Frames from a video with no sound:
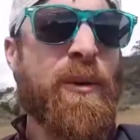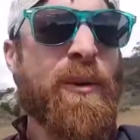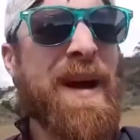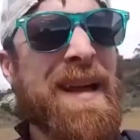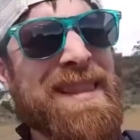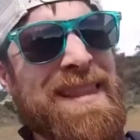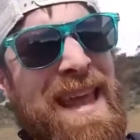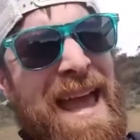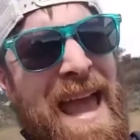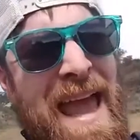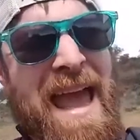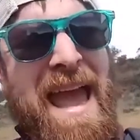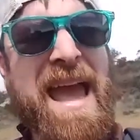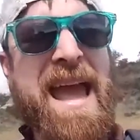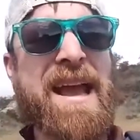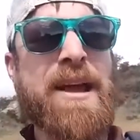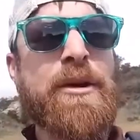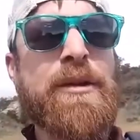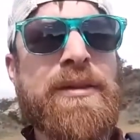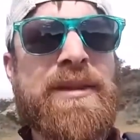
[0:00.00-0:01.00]
What the
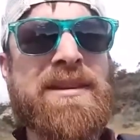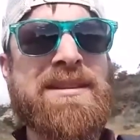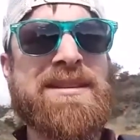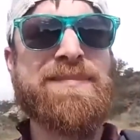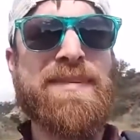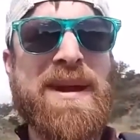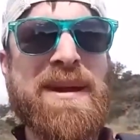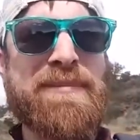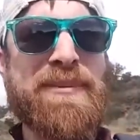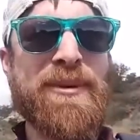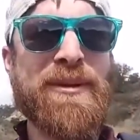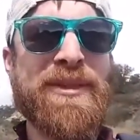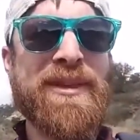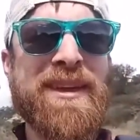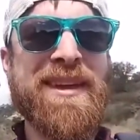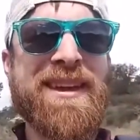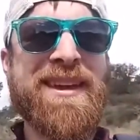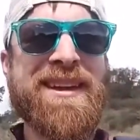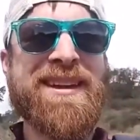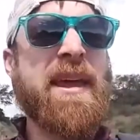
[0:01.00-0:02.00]
heck are these people
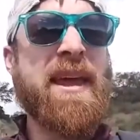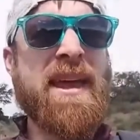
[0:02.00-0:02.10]
thinking?